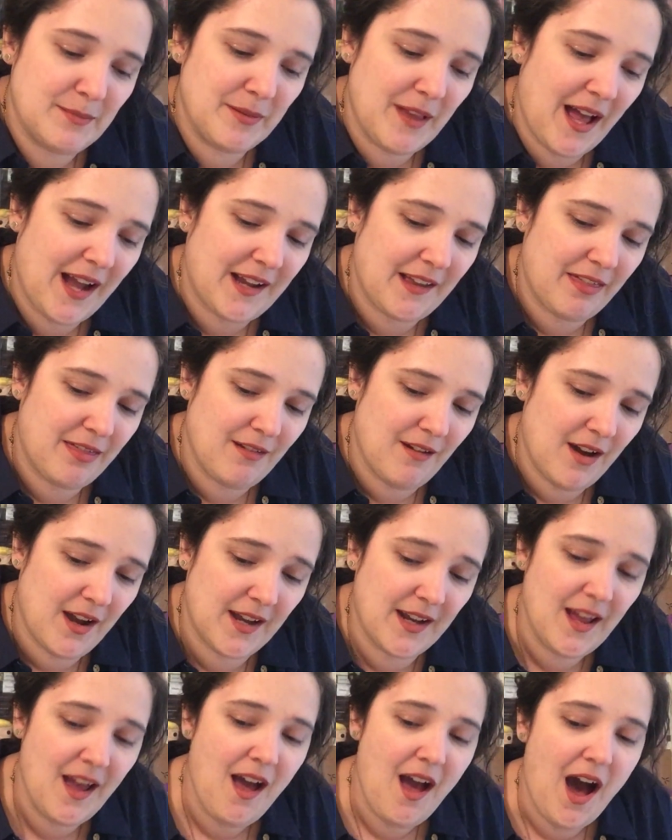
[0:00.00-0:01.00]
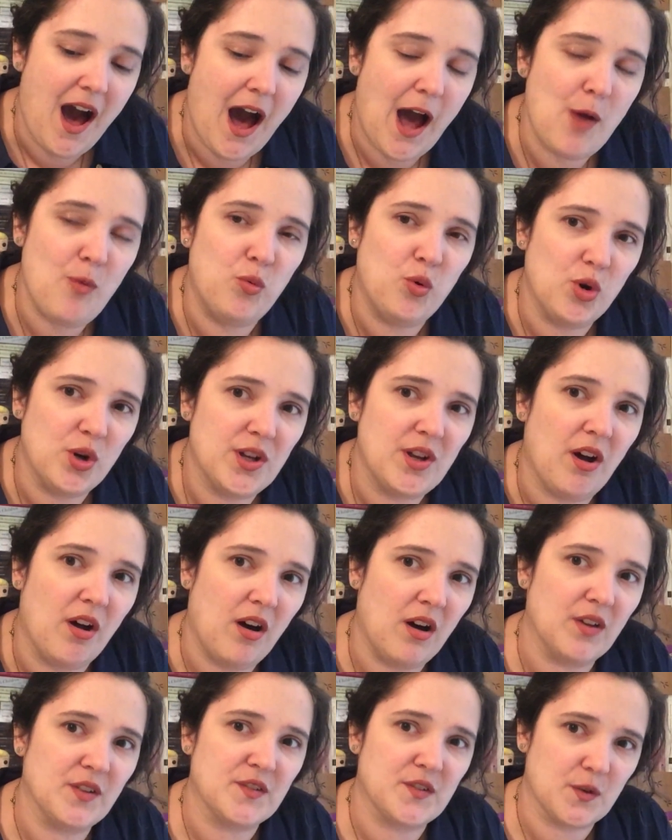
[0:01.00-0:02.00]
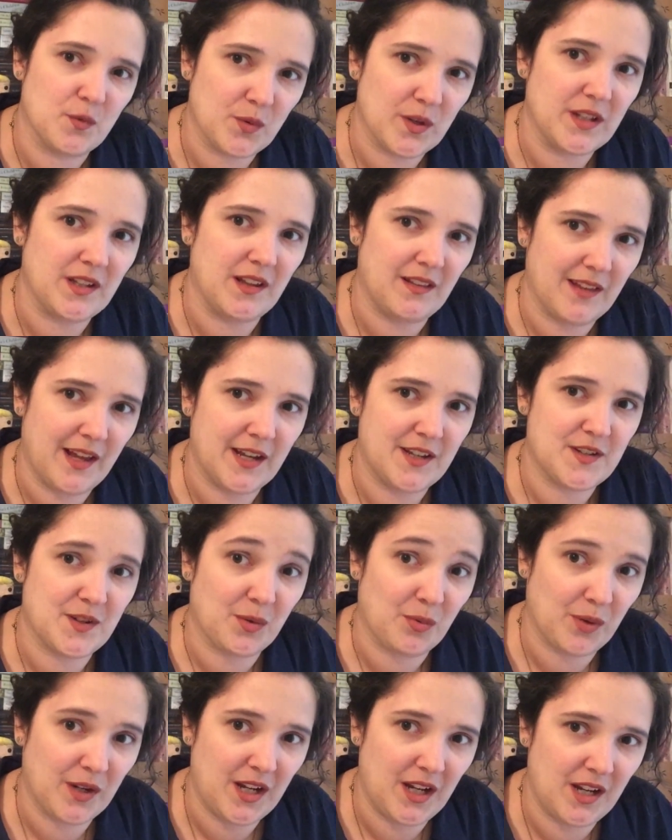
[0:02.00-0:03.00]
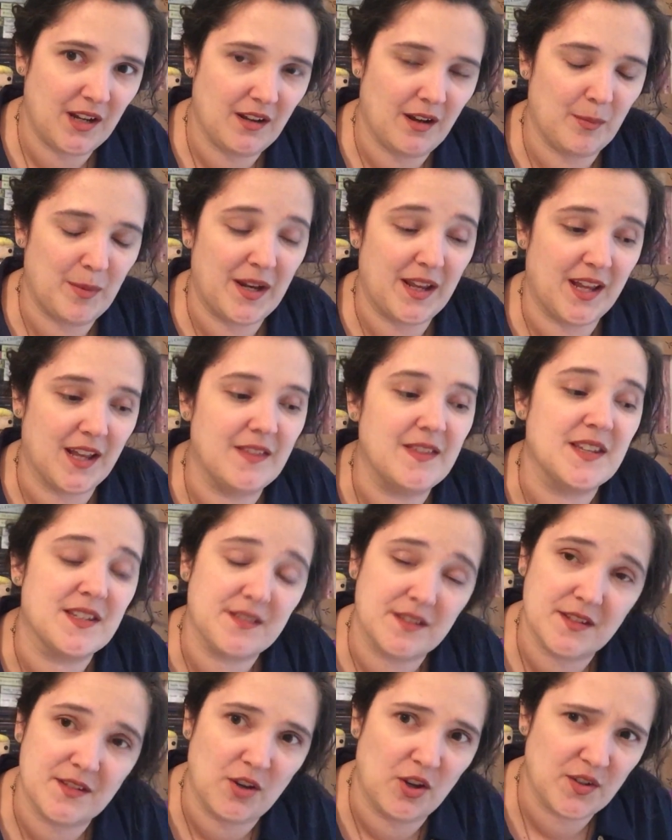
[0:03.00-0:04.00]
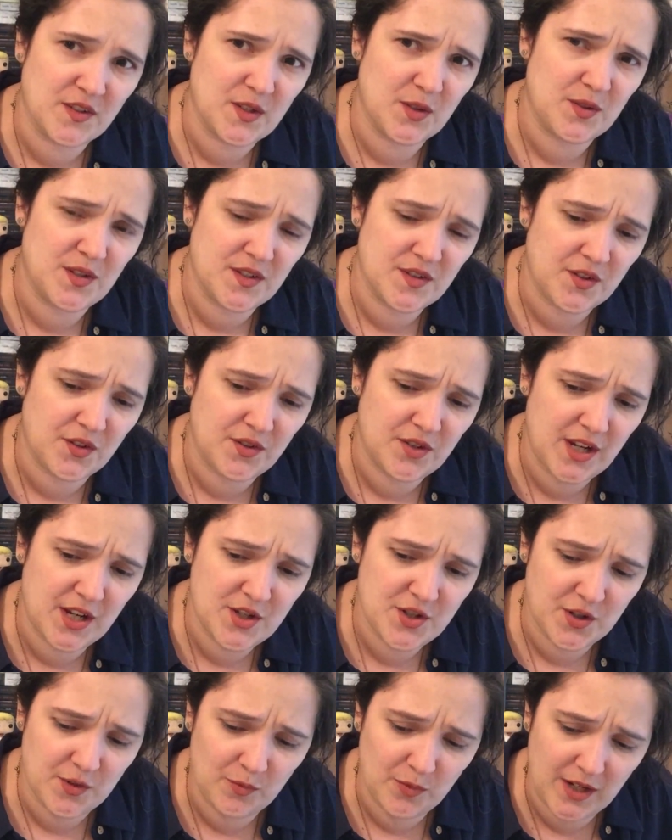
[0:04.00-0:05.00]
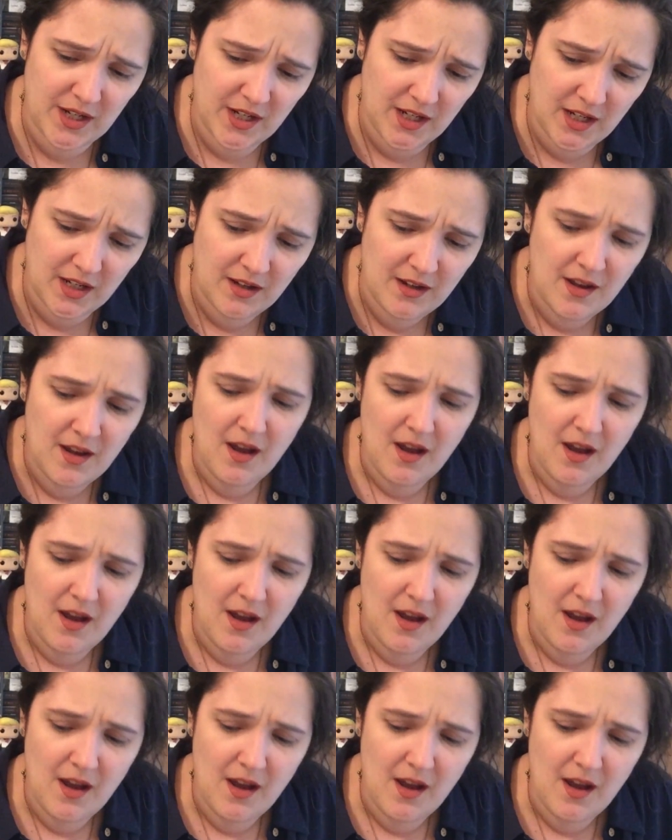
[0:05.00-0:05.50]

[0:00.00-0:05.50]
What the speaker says: Blackathon. I would also really like to read, and again, this is also dissertation reading,